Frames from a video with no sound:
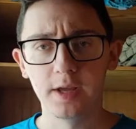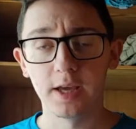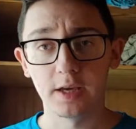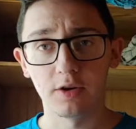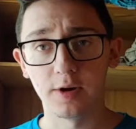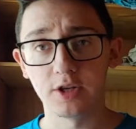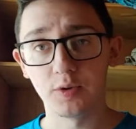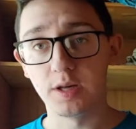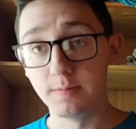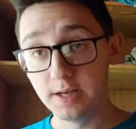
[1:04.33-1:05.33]
it can grant
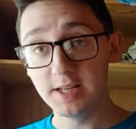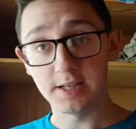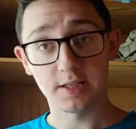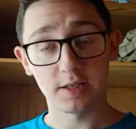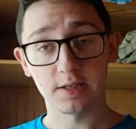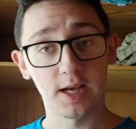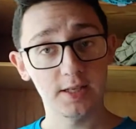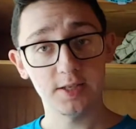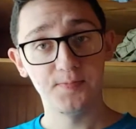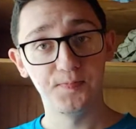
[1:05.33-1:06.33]
you immediate
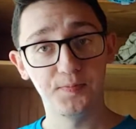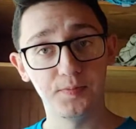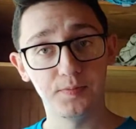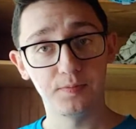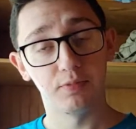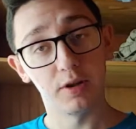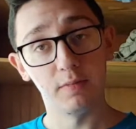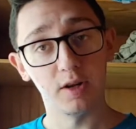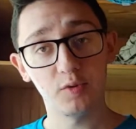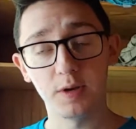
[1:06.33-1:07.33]
success, pretty
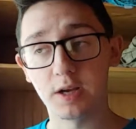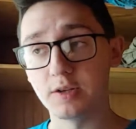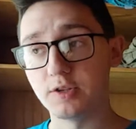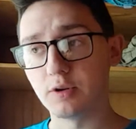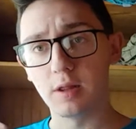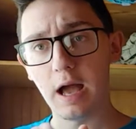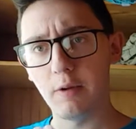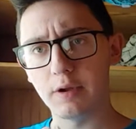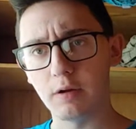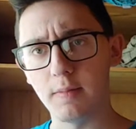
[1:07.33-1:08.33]
much, because you're
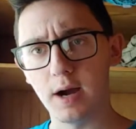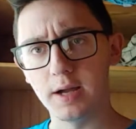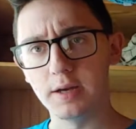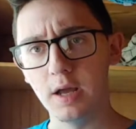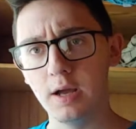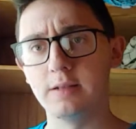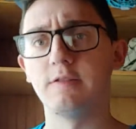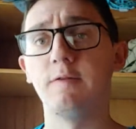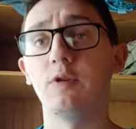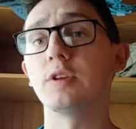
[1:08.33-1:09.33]
allowing your mind
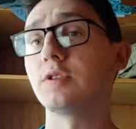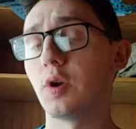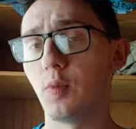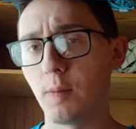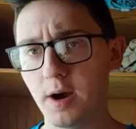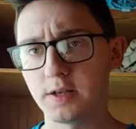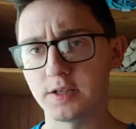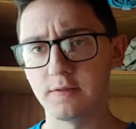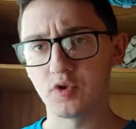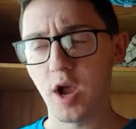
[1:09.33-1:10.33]
to focus on a more
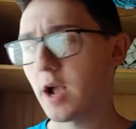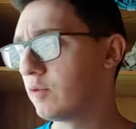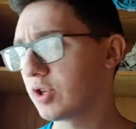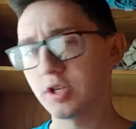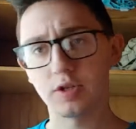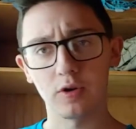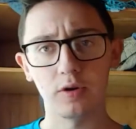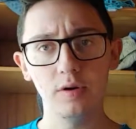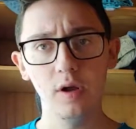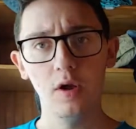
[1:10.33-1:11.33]
positive track, which in
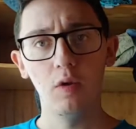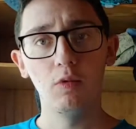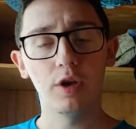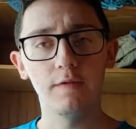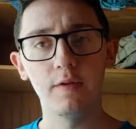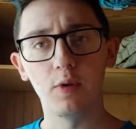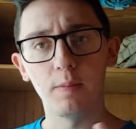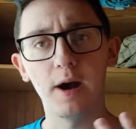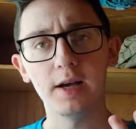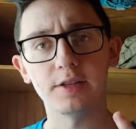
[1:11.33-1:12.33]
turn will give you more
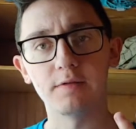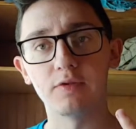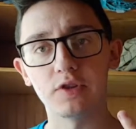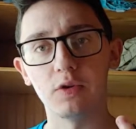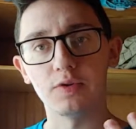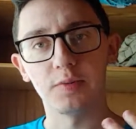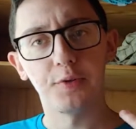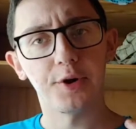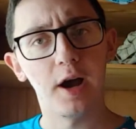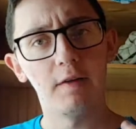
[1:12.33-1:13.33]
positive results,
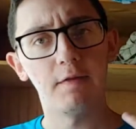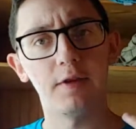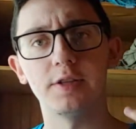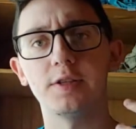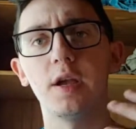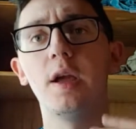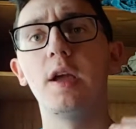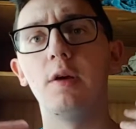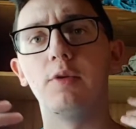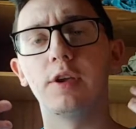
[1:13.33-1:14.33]
more confidence.
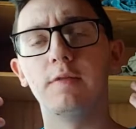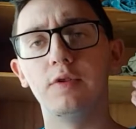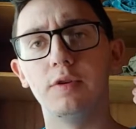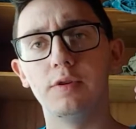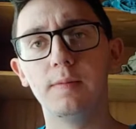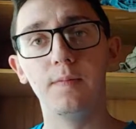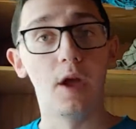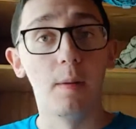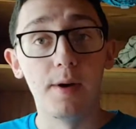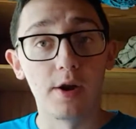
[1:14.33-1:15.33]
It will give you
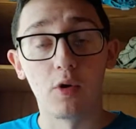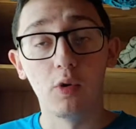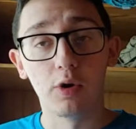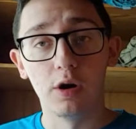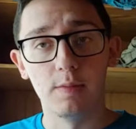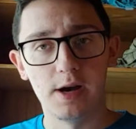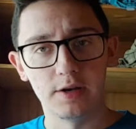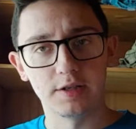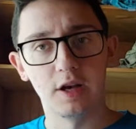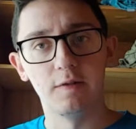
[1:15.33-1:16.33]
a better aura about
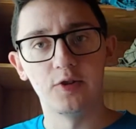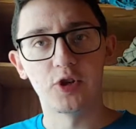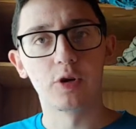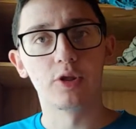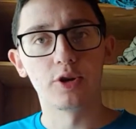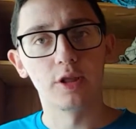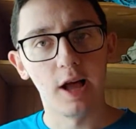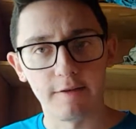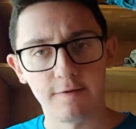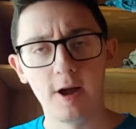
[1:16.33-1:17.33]
yourself as you go through
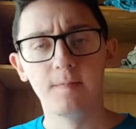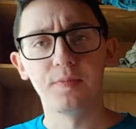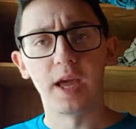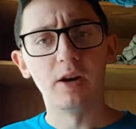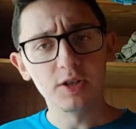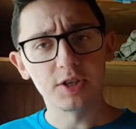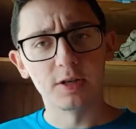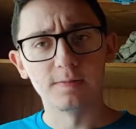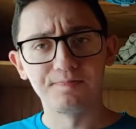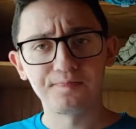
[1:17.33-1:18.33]
life. And also,